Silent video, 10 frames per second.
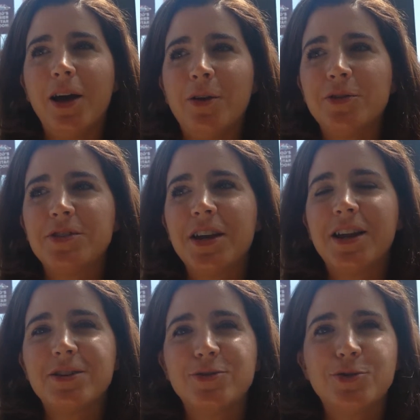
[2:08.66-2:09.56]
don't see
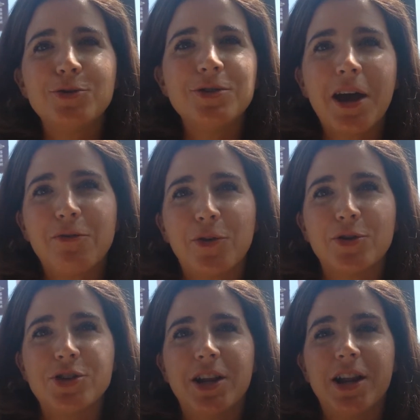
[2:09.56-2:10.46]
it as too
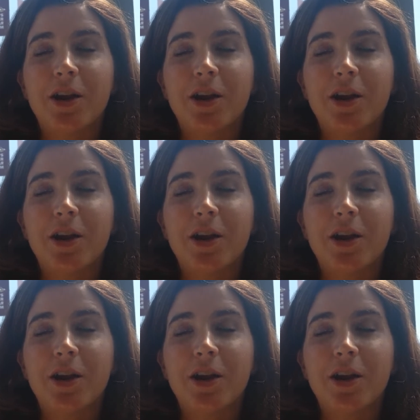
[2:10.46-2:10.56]
divergent,